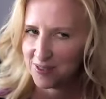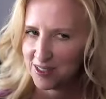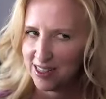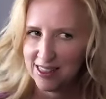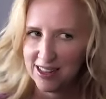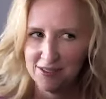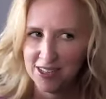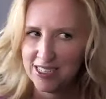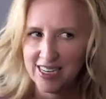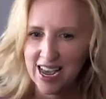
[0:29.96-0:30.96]

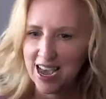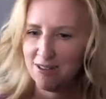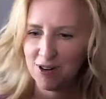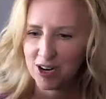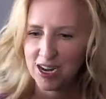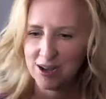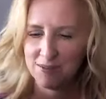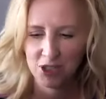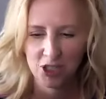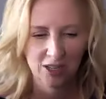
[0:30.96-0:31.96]
lovely to have her come
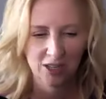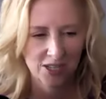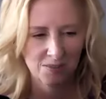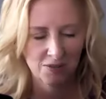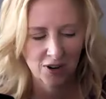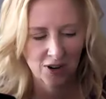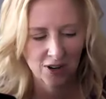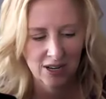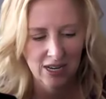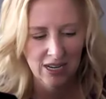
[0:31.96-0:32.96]
and share some of
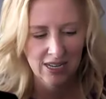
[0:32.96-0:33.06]
her